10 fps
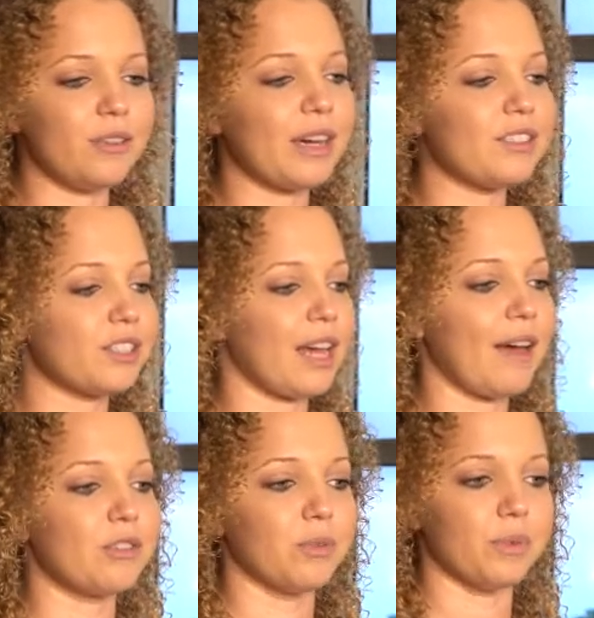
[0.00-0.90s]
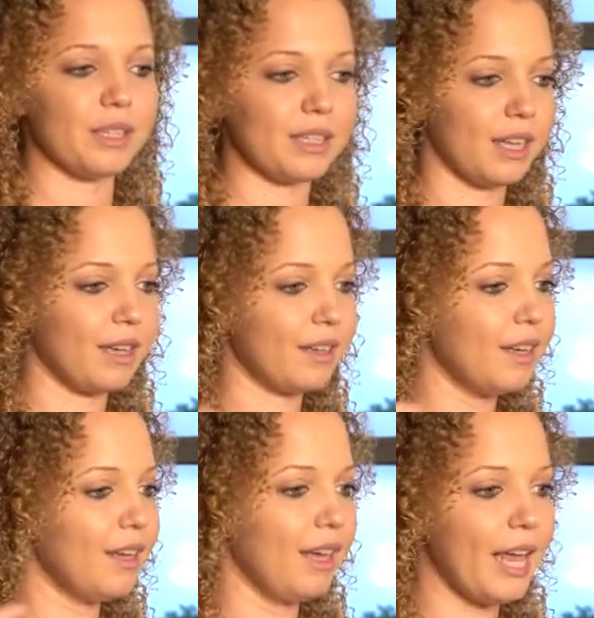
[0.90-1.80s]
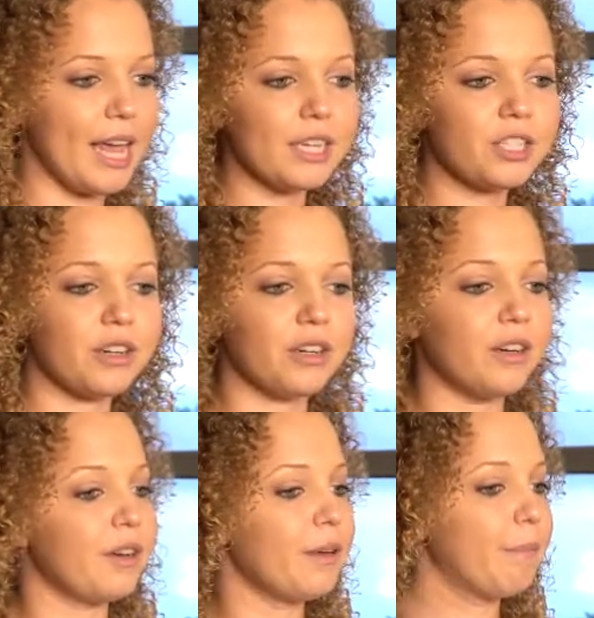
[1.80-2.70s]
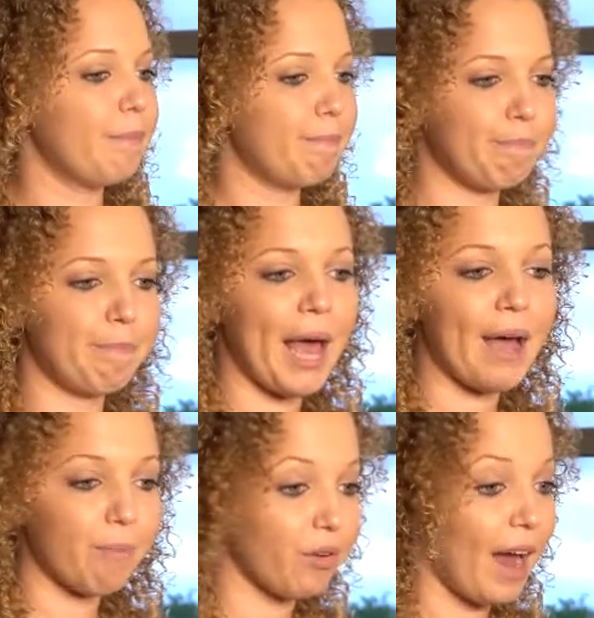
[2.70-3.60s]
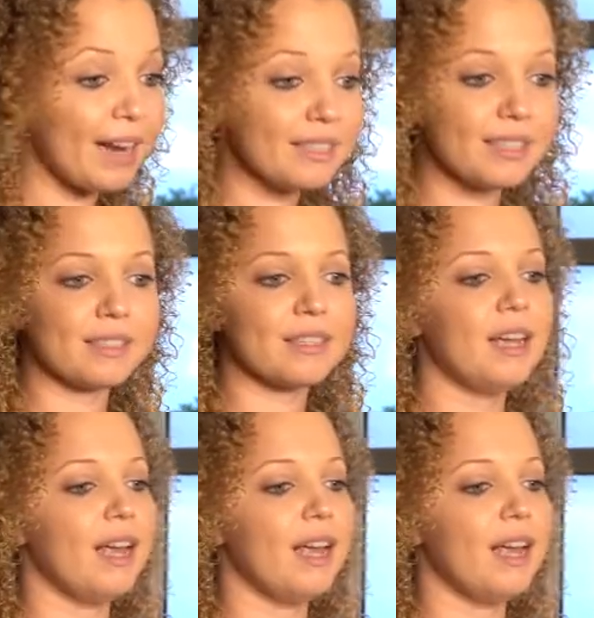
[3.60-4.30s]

you guys just have to really like intern, practice.